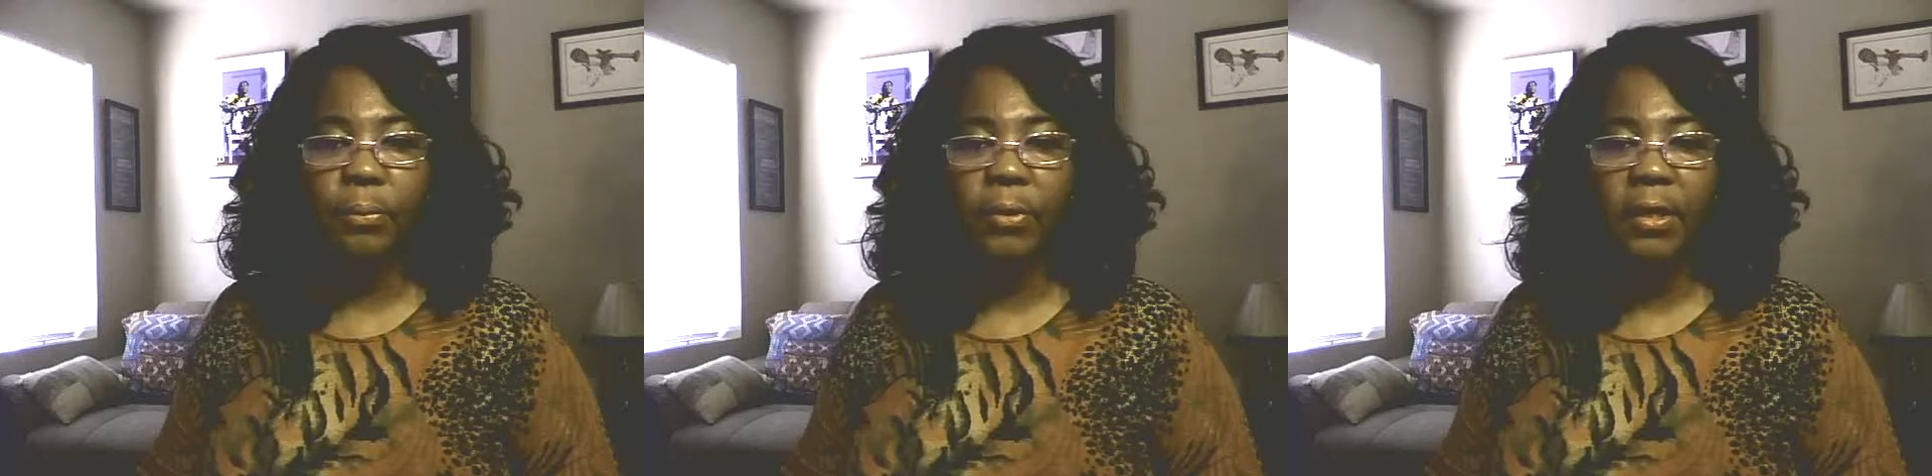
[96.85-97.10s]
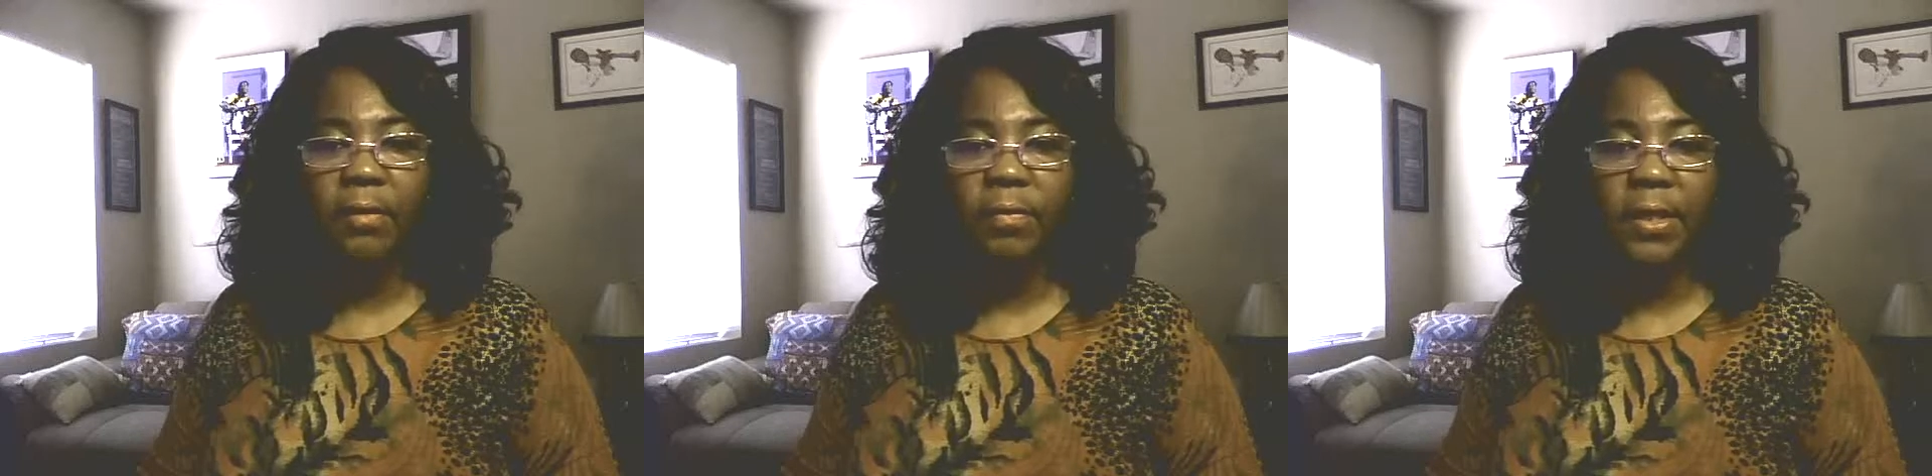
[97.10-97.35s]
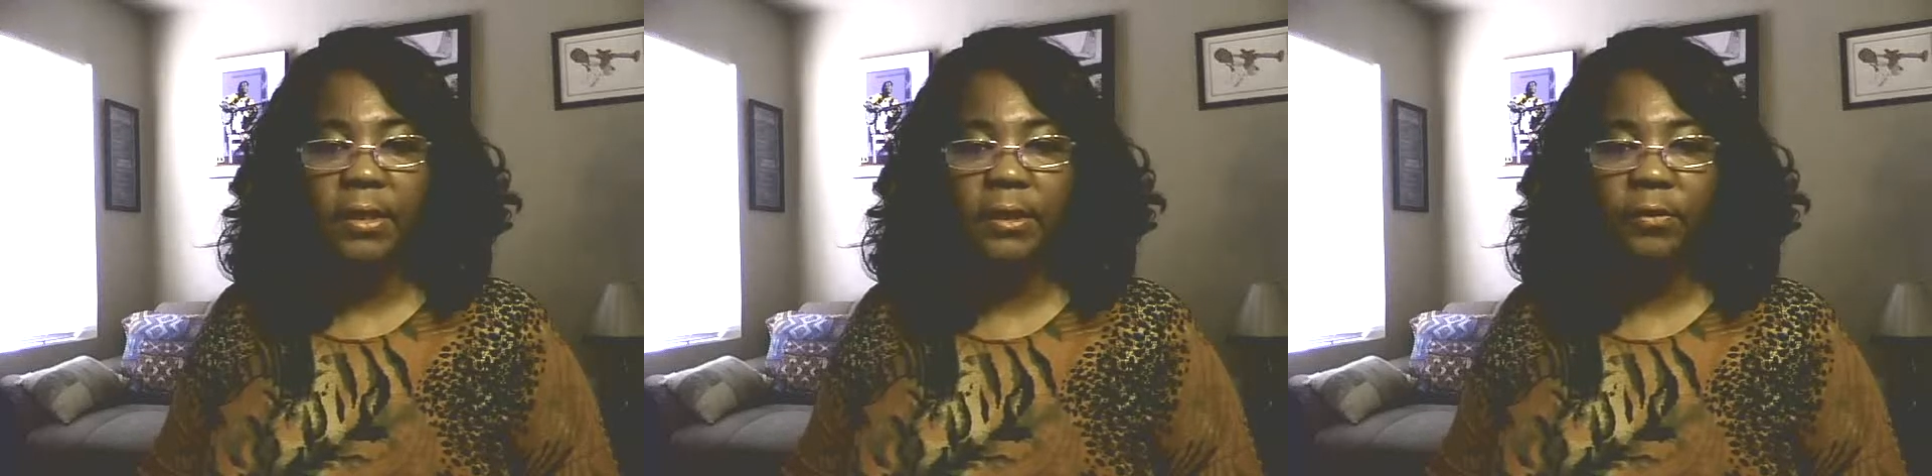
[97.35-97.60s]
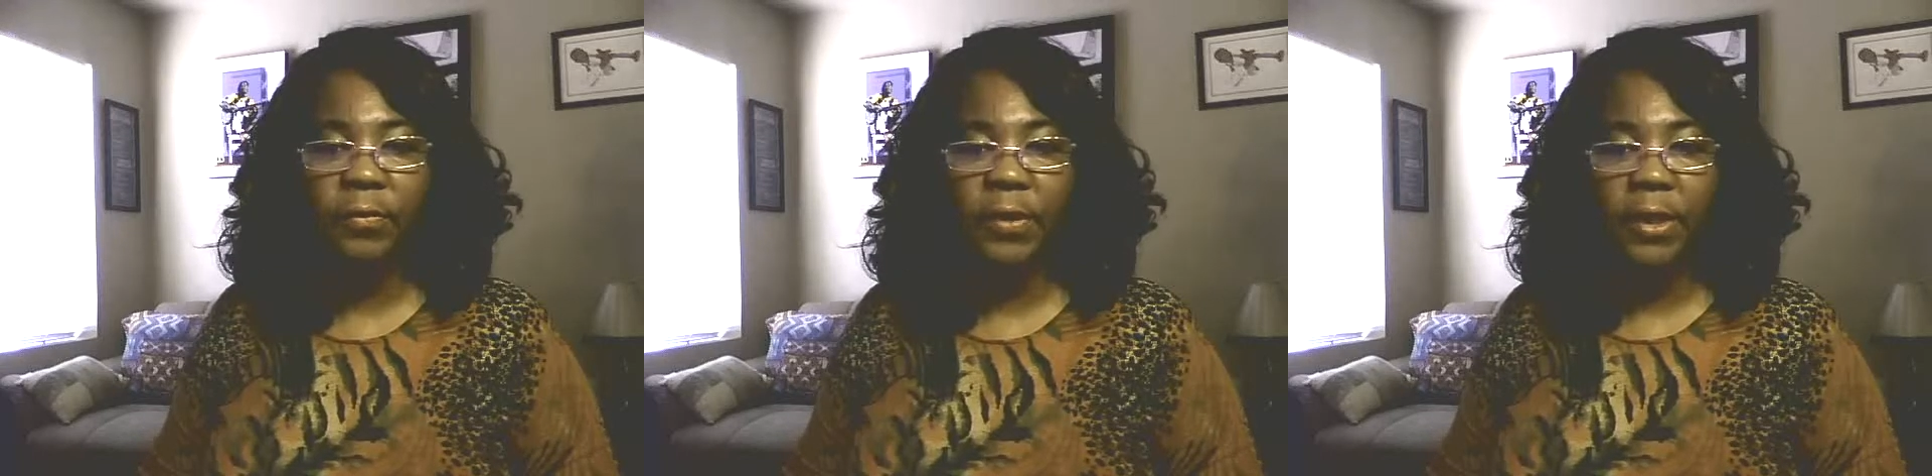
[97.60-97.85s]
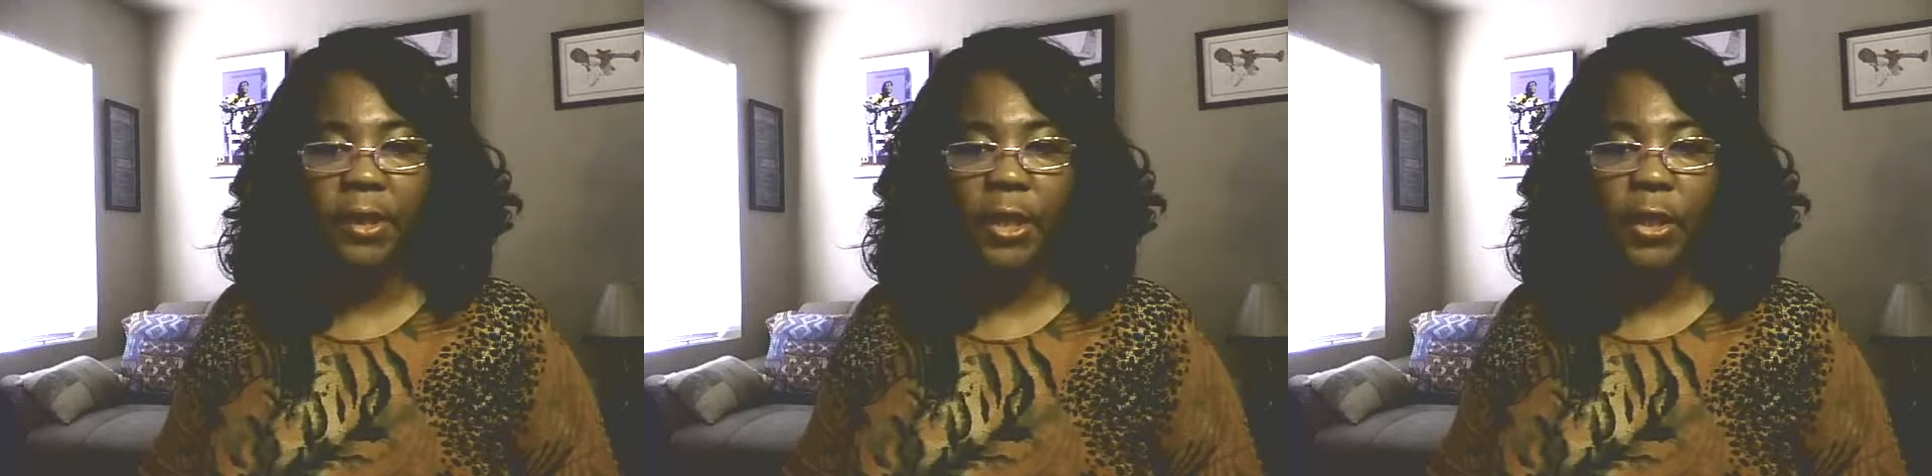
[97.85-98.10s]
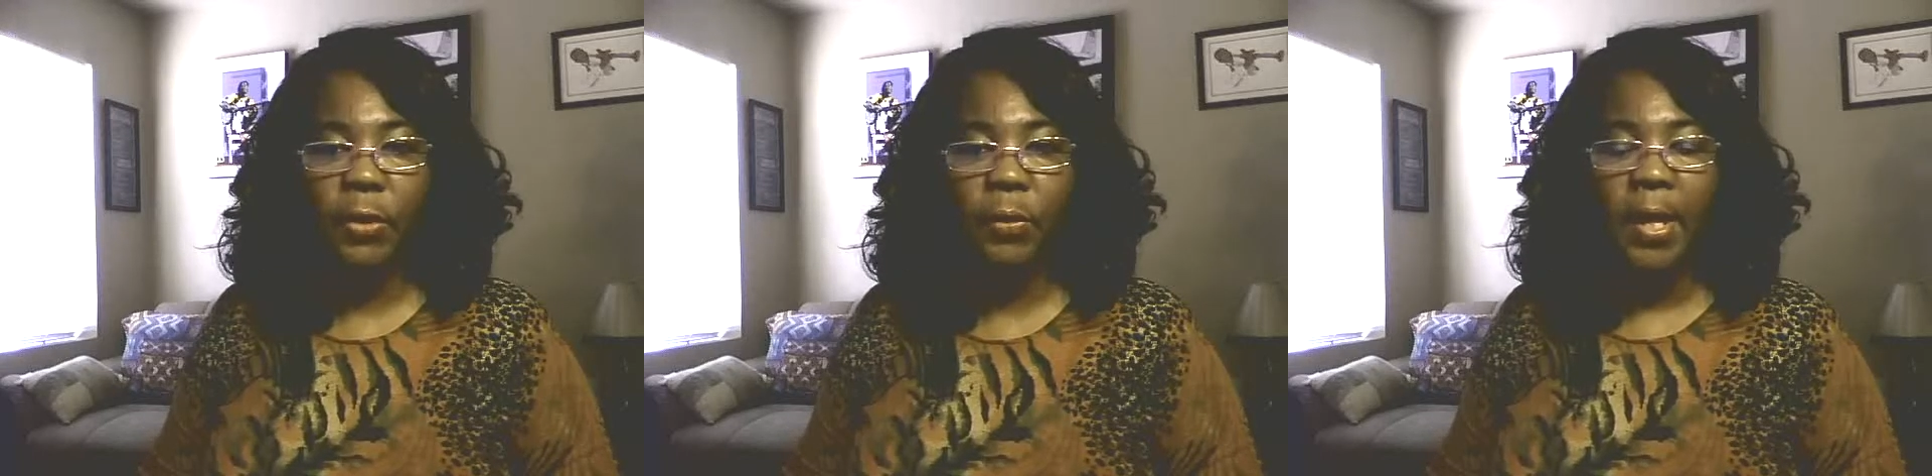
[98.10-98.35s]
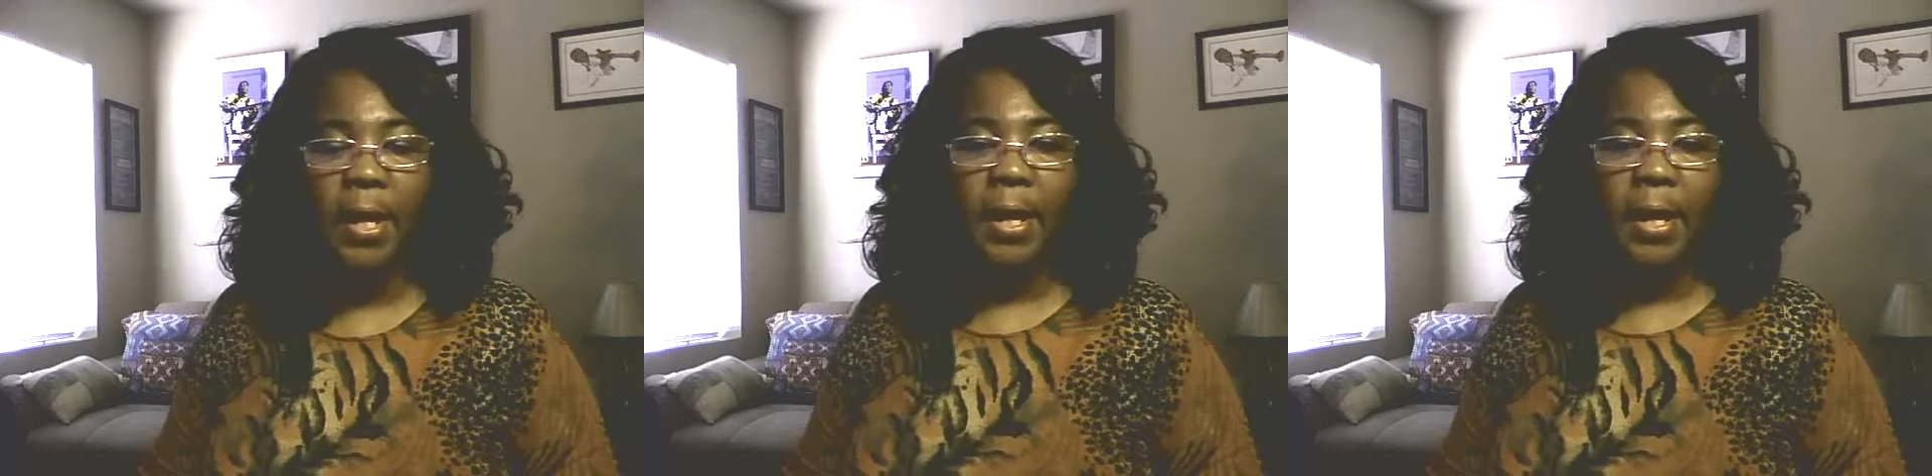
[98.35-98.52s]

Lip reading: previous video,